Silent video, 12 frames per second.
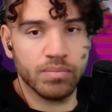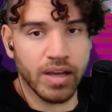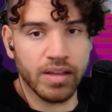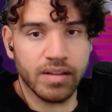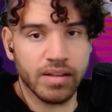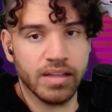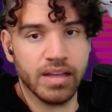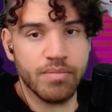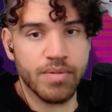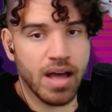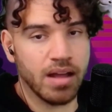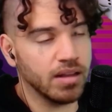basically
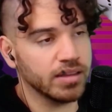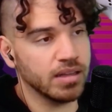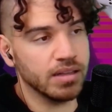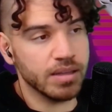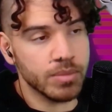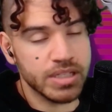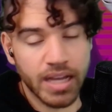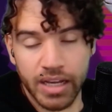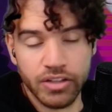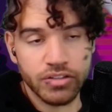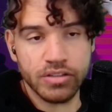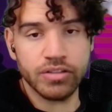about like the
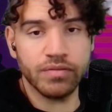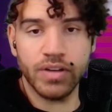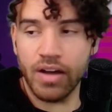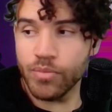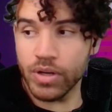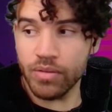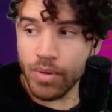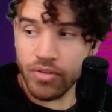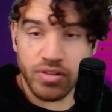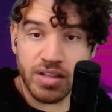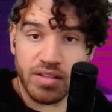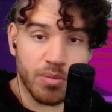limitations of government,
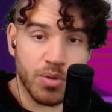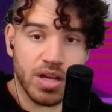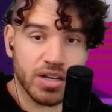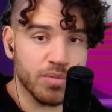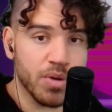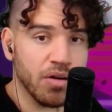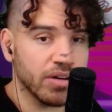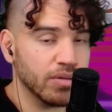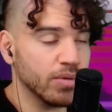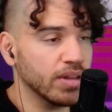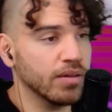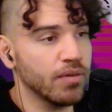especially in somewhere like
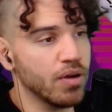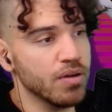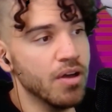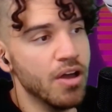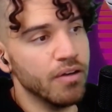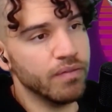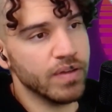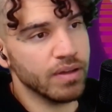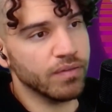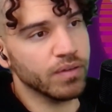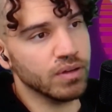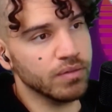America where they're very
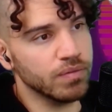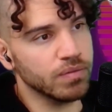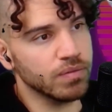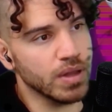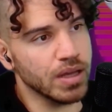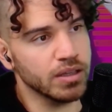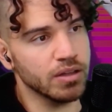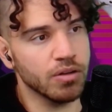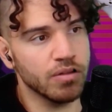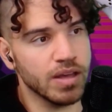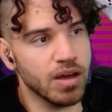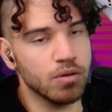fearful of like, you
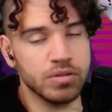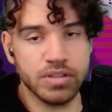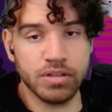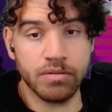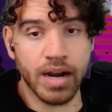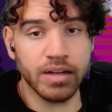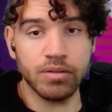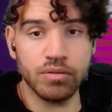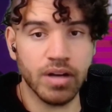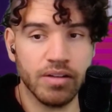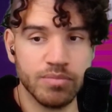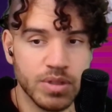know, the old tyrannical
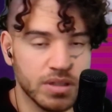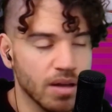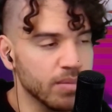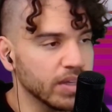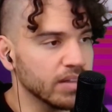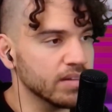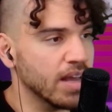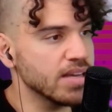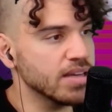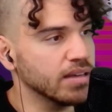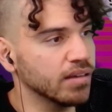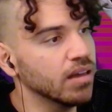government coming and
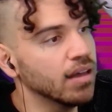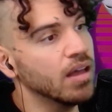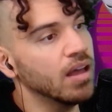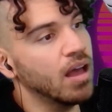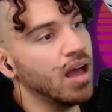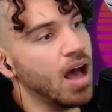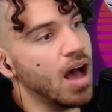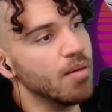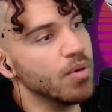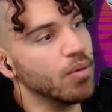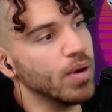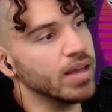taking
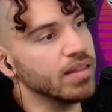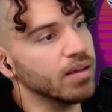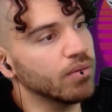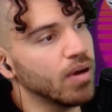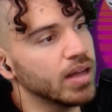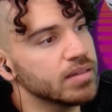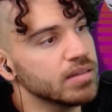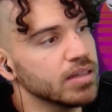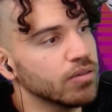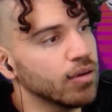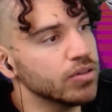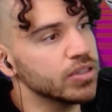away their rights and
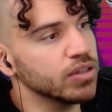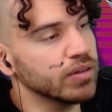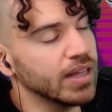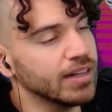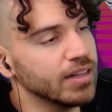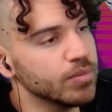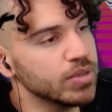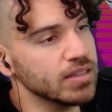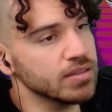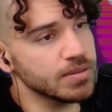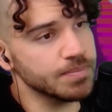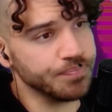encroaching on their liberties.